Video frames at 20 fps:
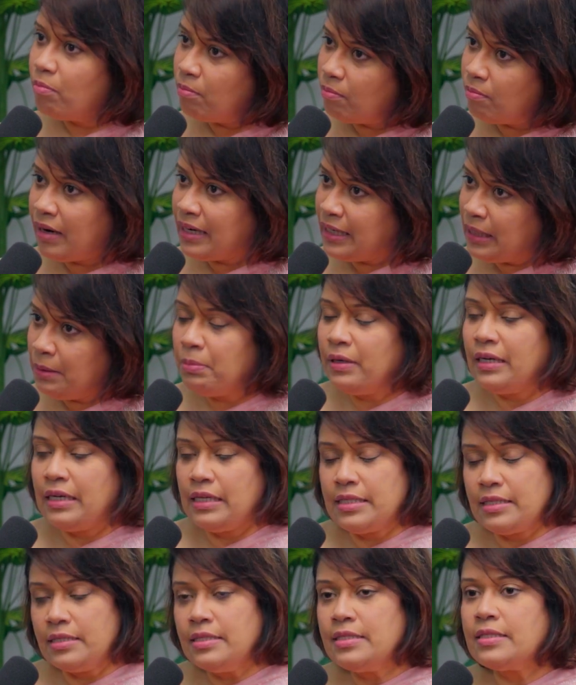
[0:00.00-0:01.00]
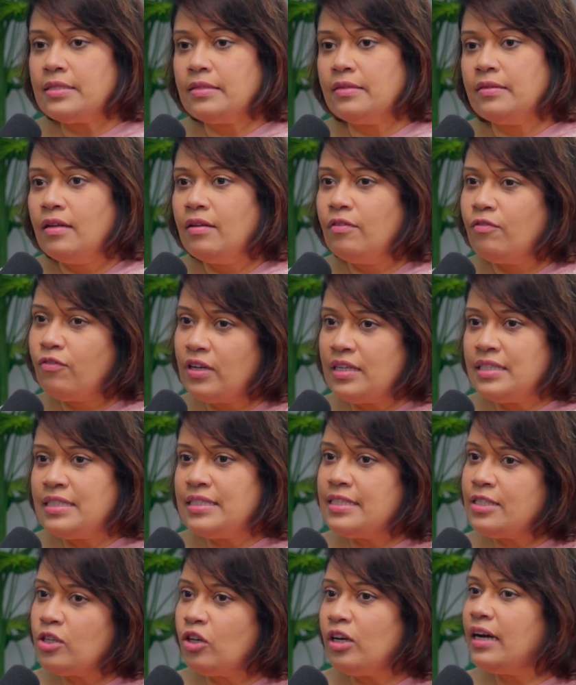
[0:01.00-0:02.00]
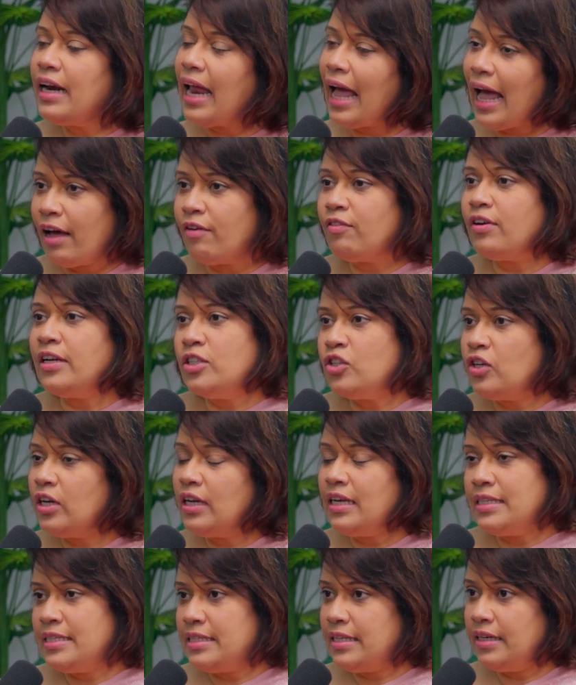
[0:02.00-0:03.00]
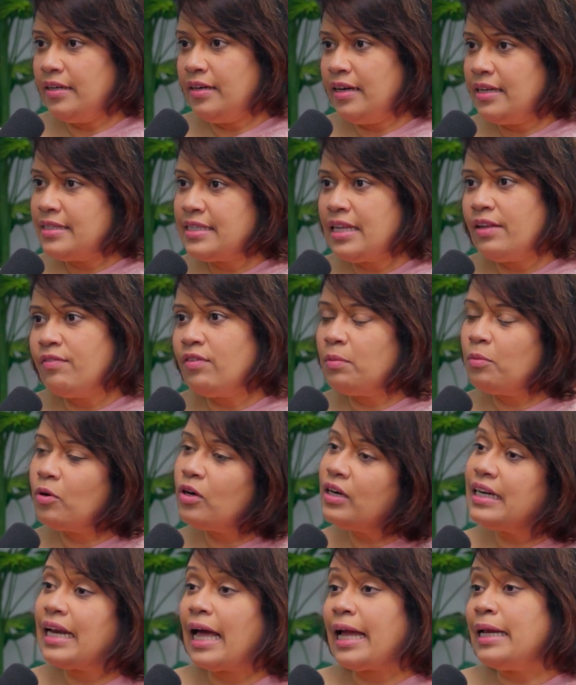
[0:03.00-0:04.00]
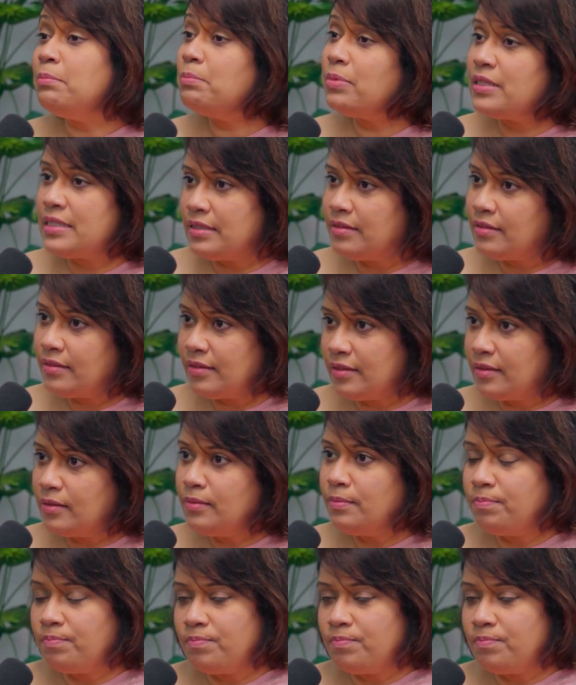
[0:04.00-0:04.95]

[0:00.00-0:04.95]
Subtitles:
Multiple reasons. First is on an average, real estate has given about 9% return.